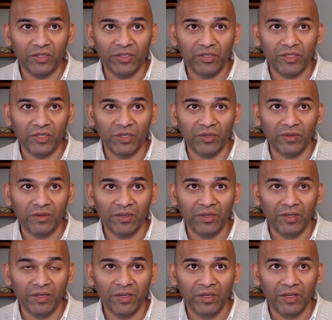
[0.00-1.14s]
2,
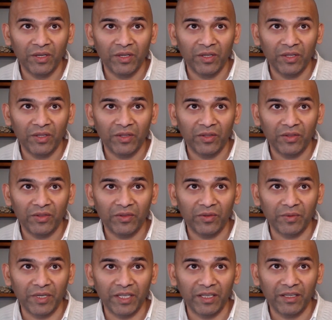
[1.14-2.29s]

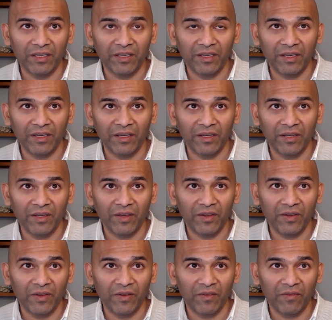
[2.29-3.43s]
3,
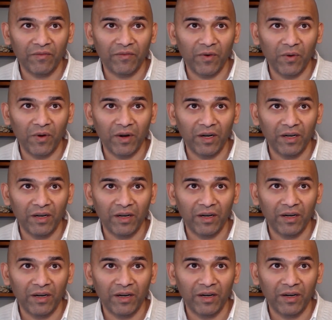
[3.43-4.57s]
4,
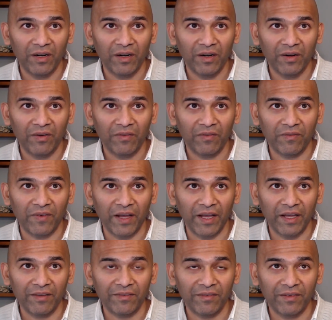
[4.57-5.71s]

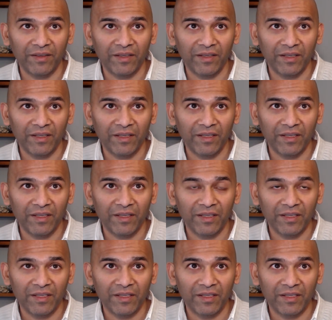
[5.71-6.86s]
5,
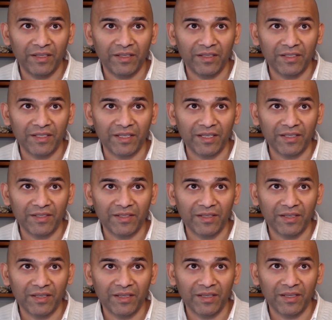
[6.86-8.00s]
6,
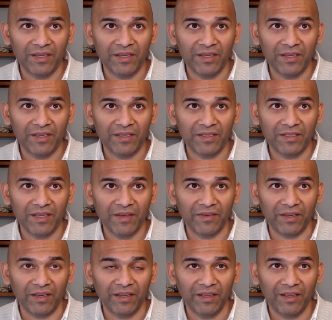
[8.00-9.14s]

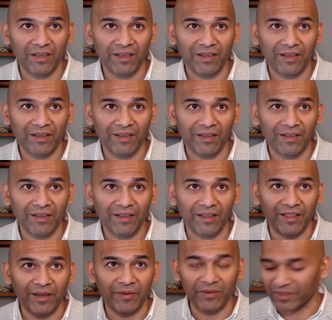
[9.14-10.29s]
7. Yeah,
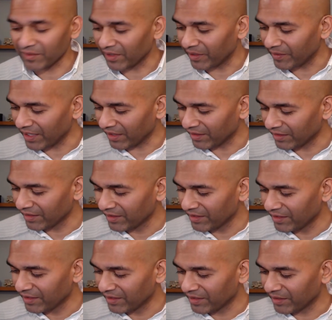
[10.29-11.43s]
that worked really well.
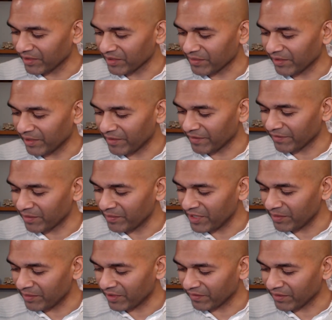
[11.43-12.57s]
It worked really well for me,
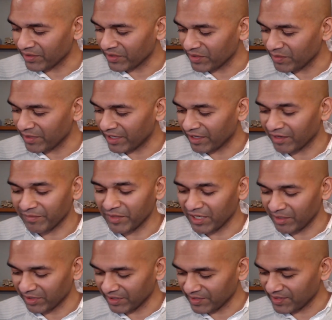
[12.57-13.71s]
but of course you may not have been
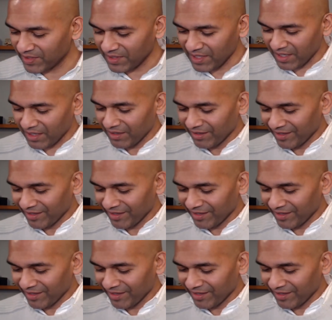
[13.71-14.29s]
able to see